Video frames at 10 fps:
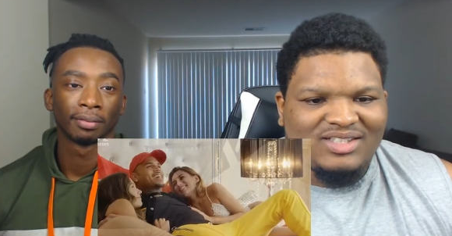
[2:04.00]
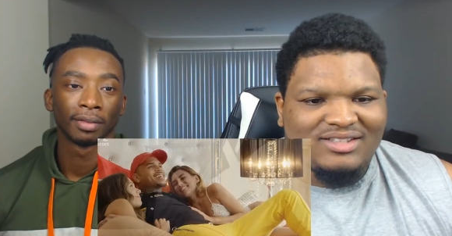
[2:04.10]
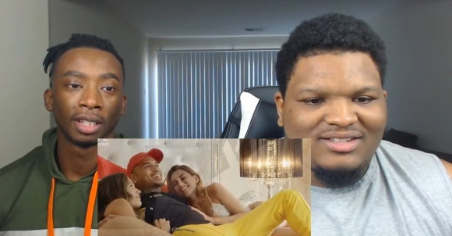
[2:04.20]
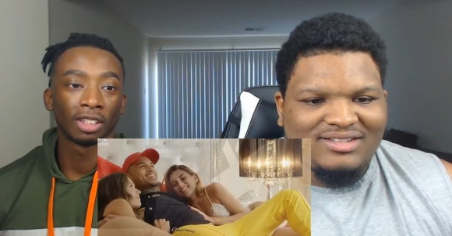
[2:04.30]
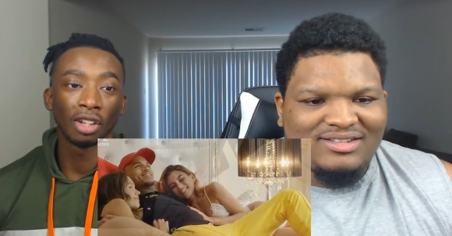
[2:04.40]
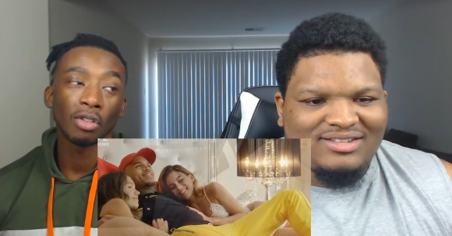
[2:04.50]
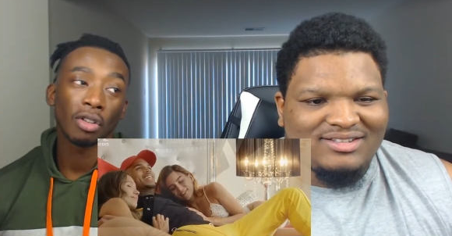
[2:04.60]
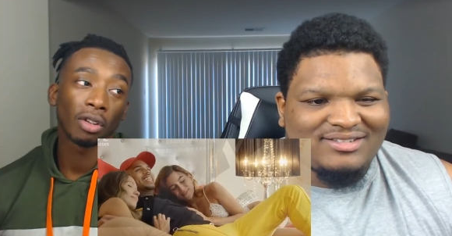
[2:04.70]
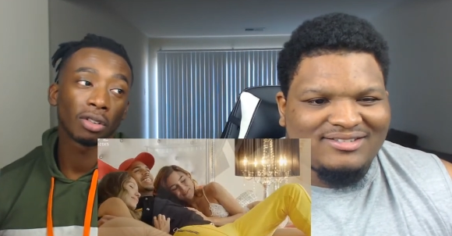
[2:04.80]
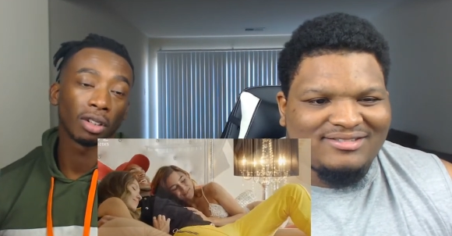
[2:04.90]
Speaker 1: He's still
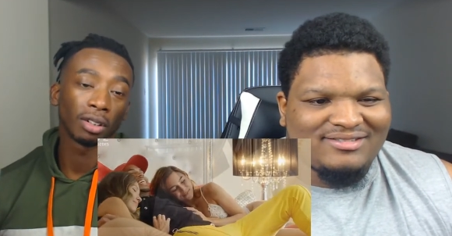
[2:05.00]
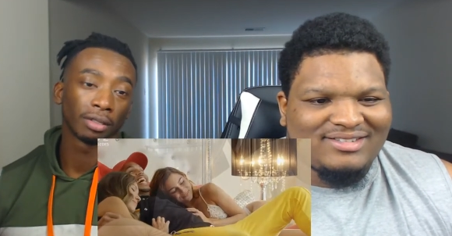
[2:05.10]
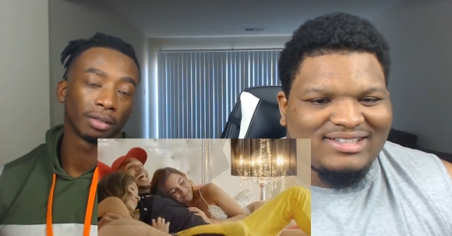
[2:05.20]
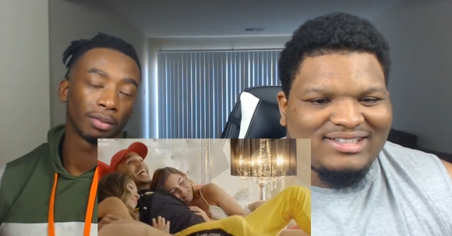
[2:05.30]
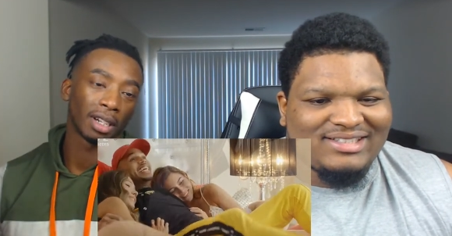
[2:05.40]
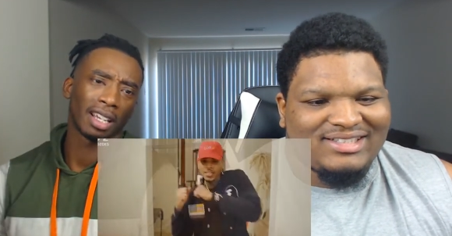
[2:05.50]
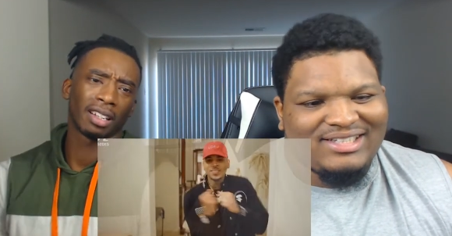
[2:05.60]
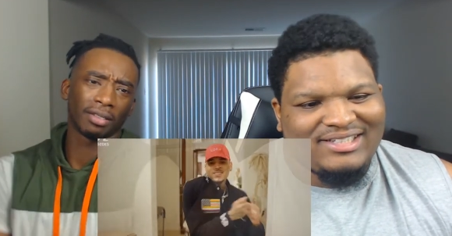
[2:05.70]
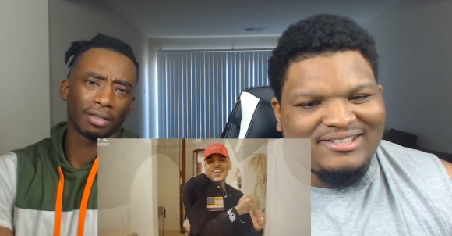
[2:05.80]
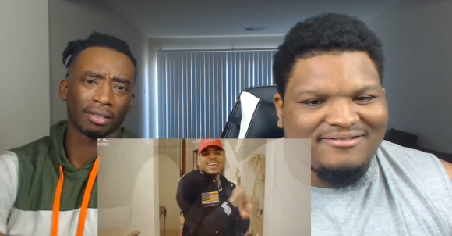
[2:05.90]
cold though, but I
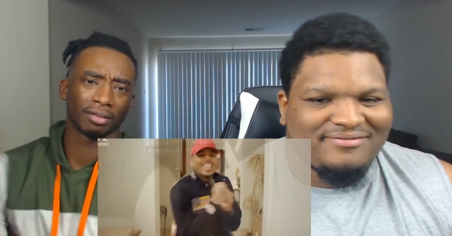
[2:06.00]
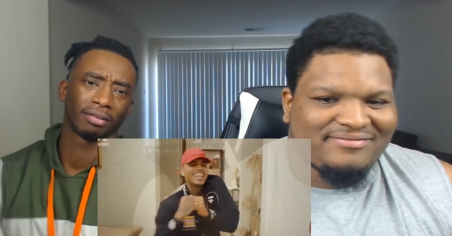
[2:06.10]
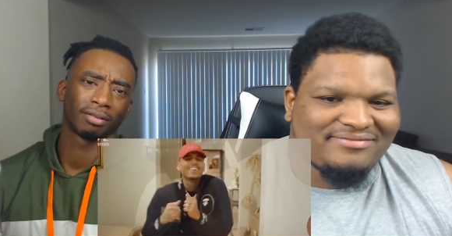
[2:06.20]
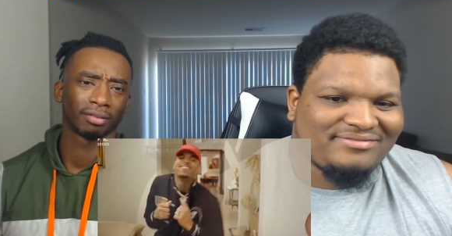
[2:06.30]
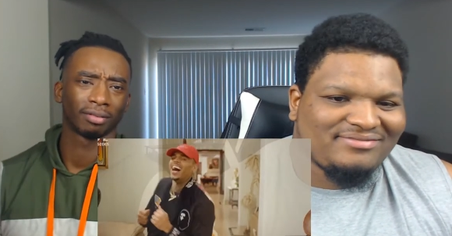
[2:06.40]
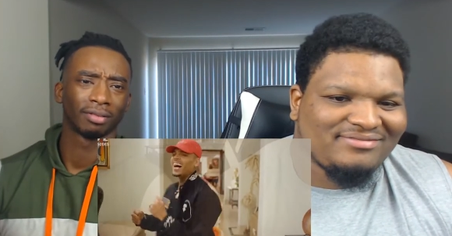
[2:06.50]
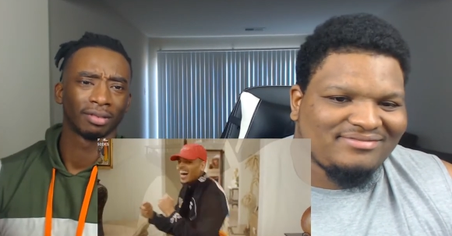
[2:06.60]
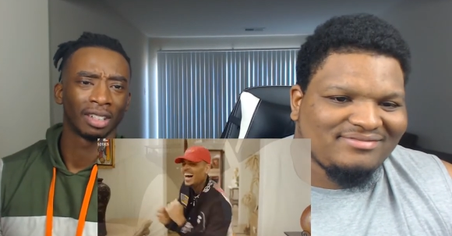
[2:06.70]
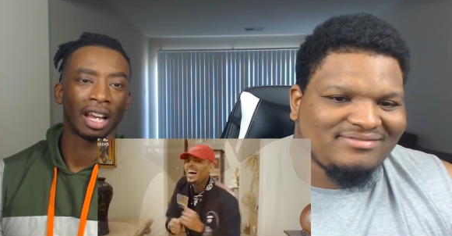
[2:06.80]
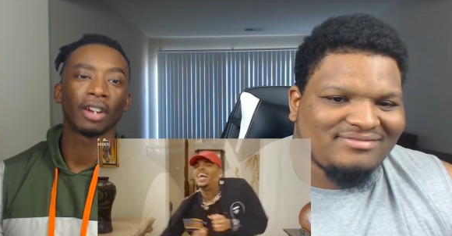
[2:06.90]
ain't. Even,
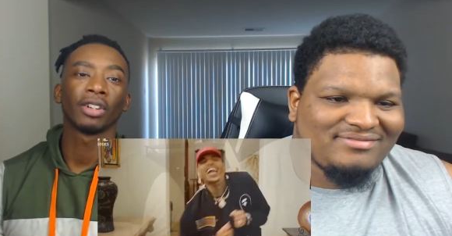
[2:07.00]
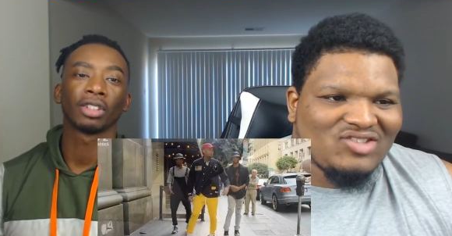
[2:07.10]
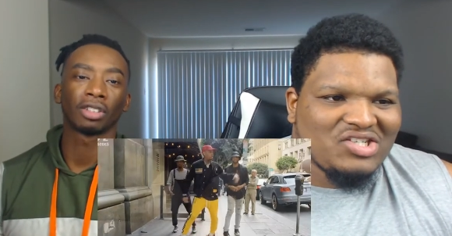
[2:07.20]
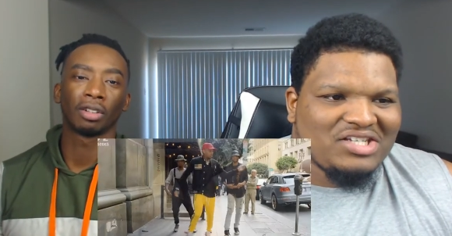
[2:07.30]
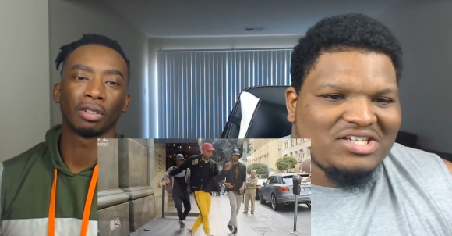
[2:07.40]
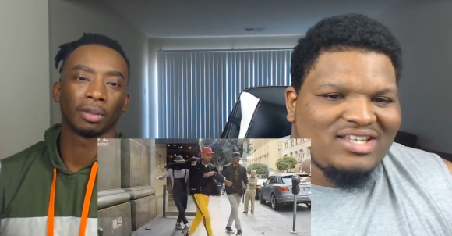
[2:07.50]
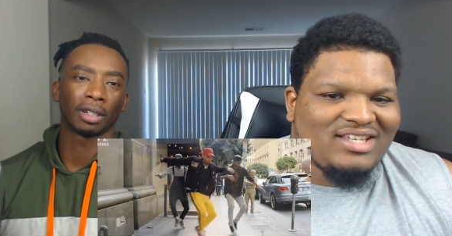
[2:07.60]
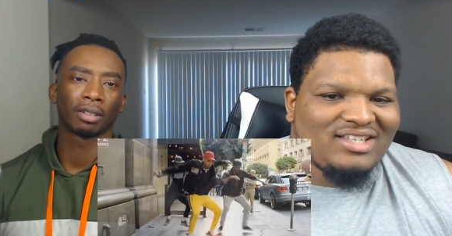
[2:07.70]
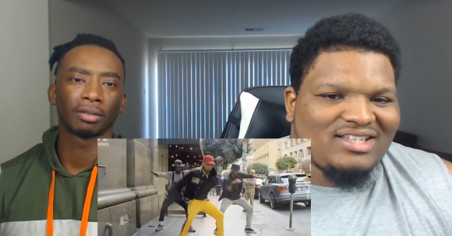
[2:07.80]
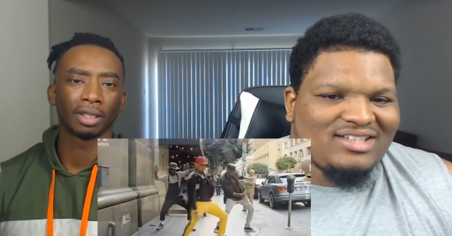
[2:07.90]
I heard the song, but I
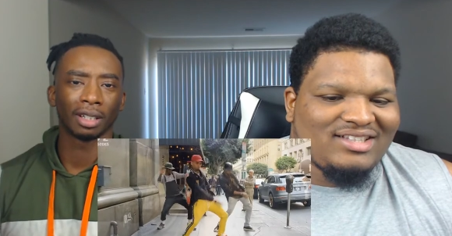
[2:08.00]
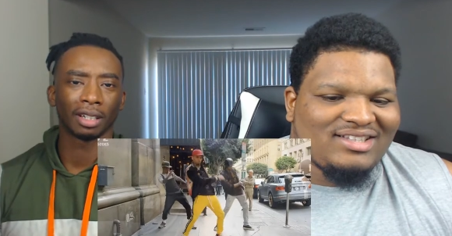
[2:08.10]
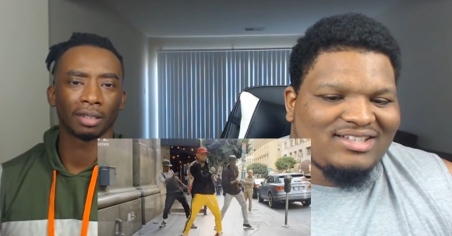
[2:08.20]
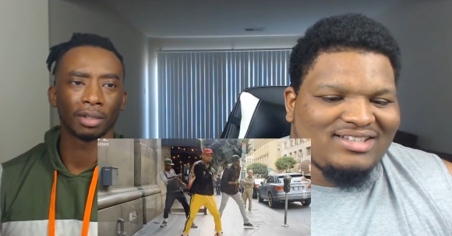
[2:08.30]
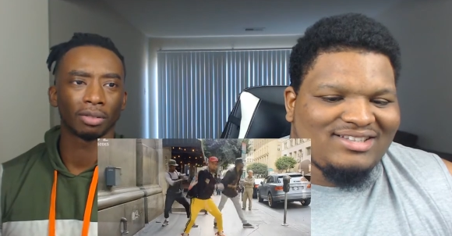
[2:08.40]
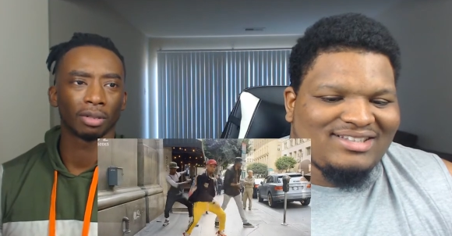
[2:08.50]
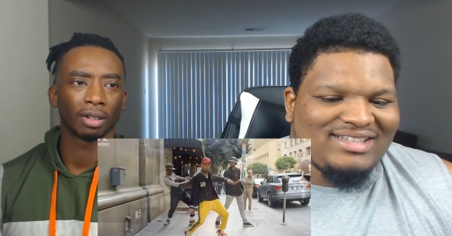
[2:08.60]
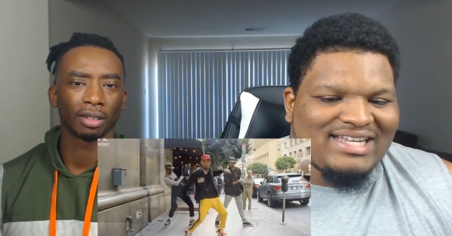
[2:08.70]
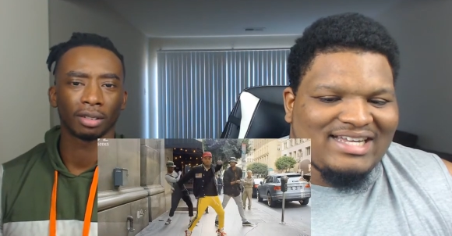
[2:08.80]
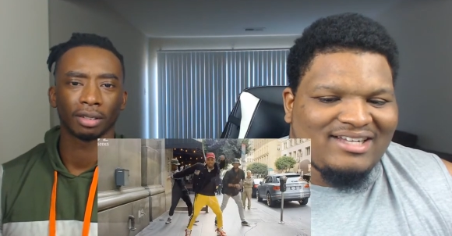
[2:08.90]
don't really like mess with it.
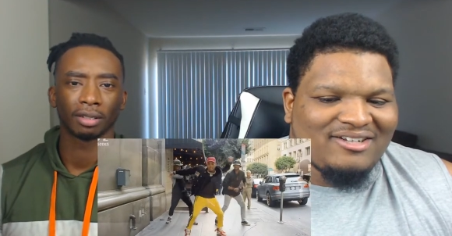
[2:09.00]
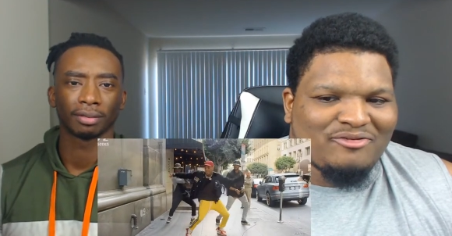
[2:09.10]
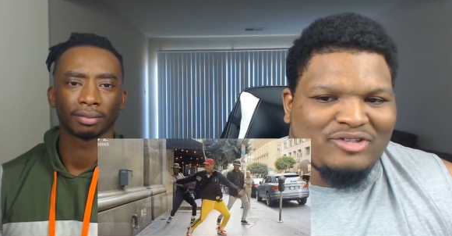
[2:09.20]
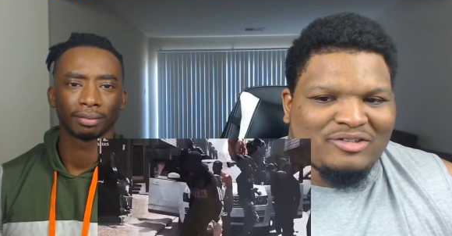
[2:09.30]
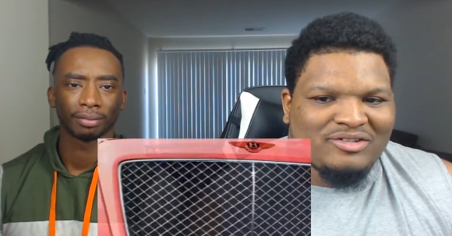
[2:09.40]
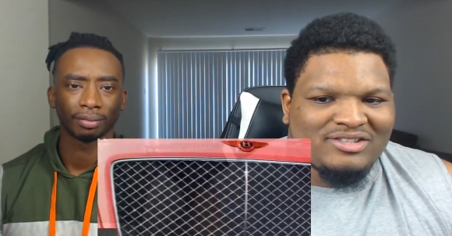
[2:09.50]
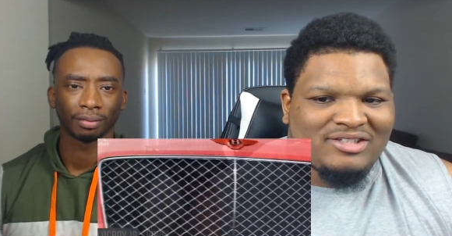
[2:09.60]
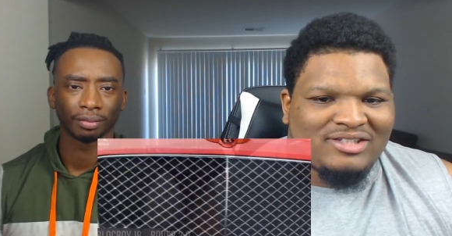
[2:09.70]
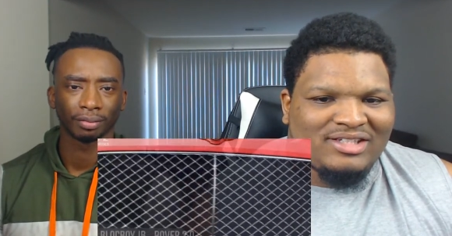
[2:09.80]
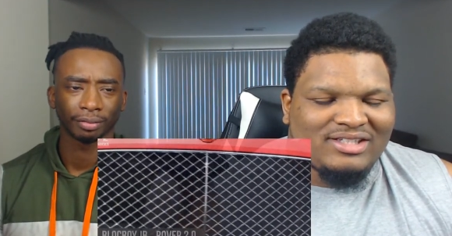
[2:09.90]
Nah,
Speaker 2: I don't fuck with a
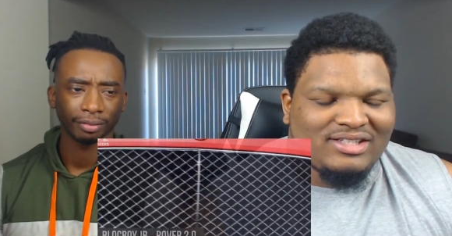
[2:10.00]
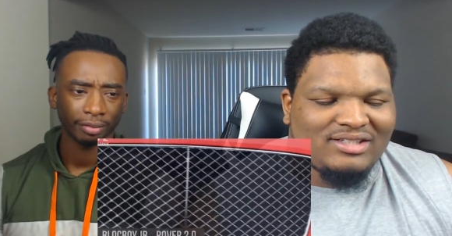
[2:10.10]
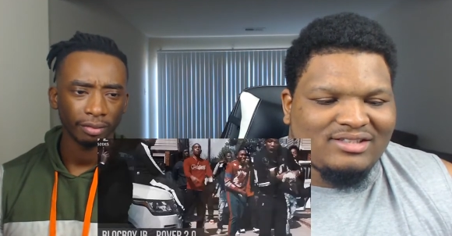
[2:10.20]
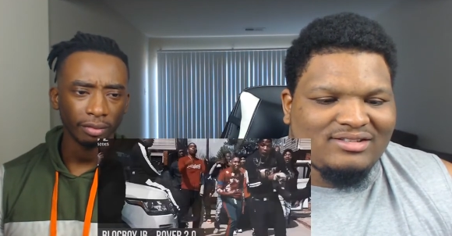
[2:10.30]
song like that.